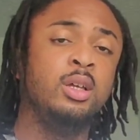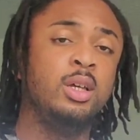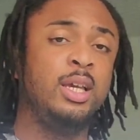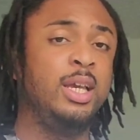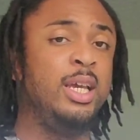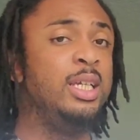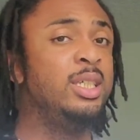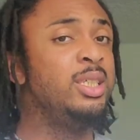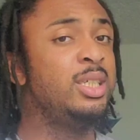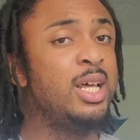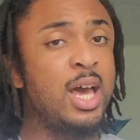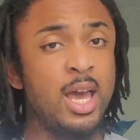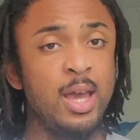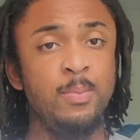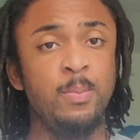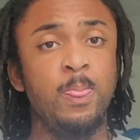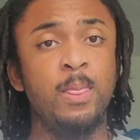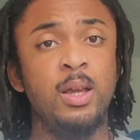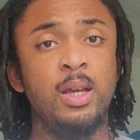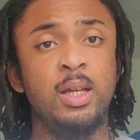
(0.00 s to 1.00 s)
each
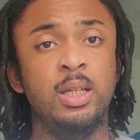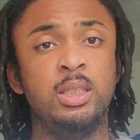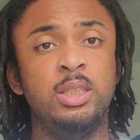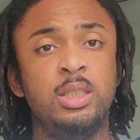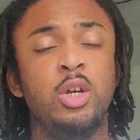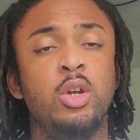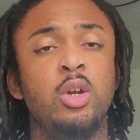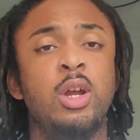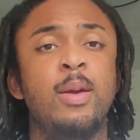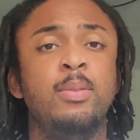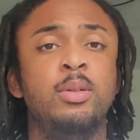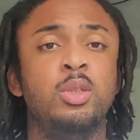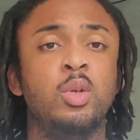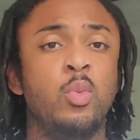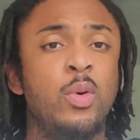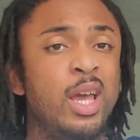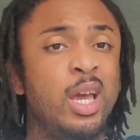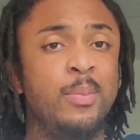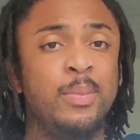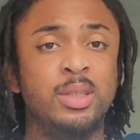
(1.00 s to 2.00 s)
night until you're able to
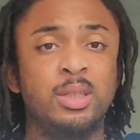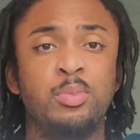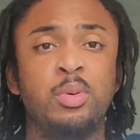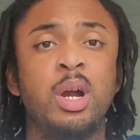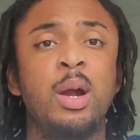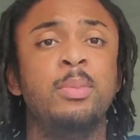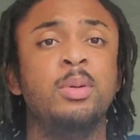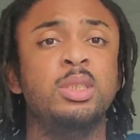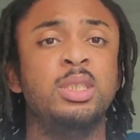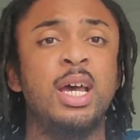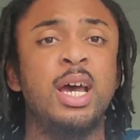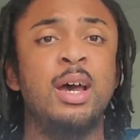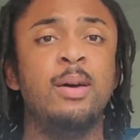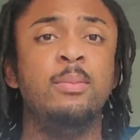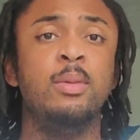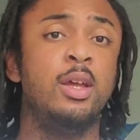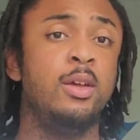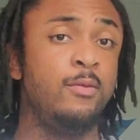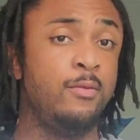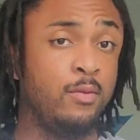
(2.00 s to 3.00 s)
wake up at the proper
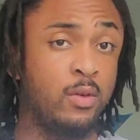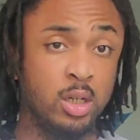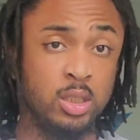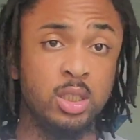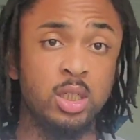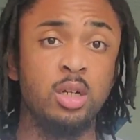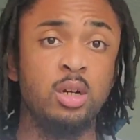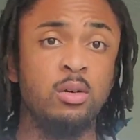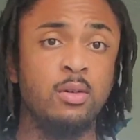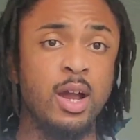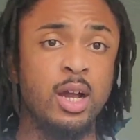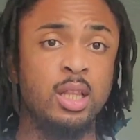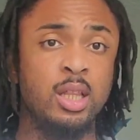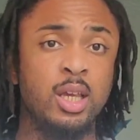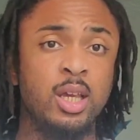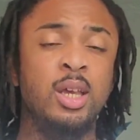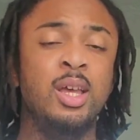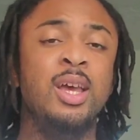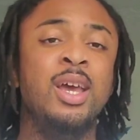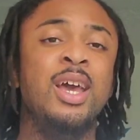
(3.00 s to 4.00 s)
time and function
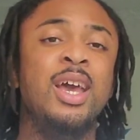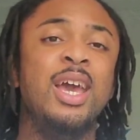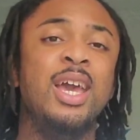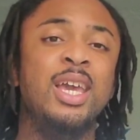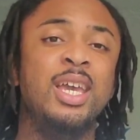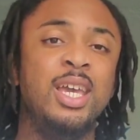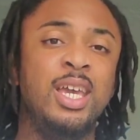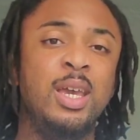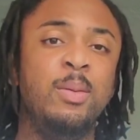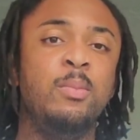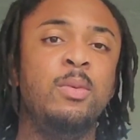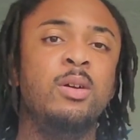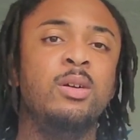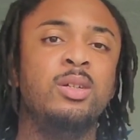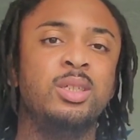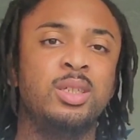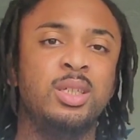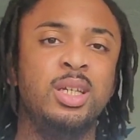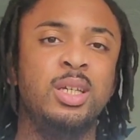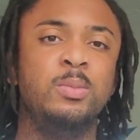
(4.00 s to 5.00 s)
correctly and keep your
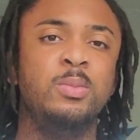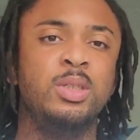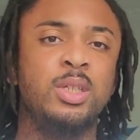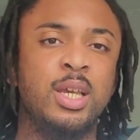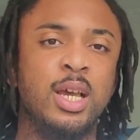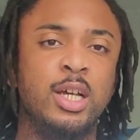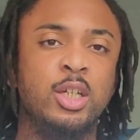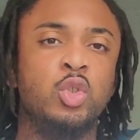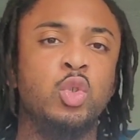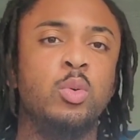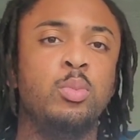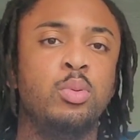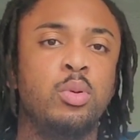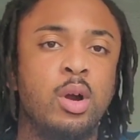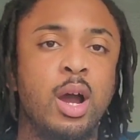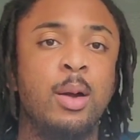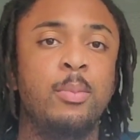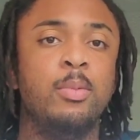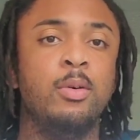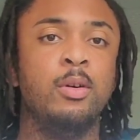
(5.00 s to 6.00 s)
sleep schedule
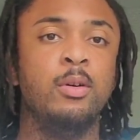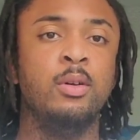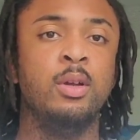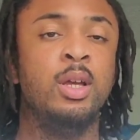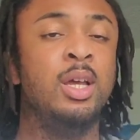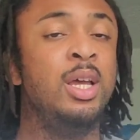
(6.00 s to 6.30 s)
proper.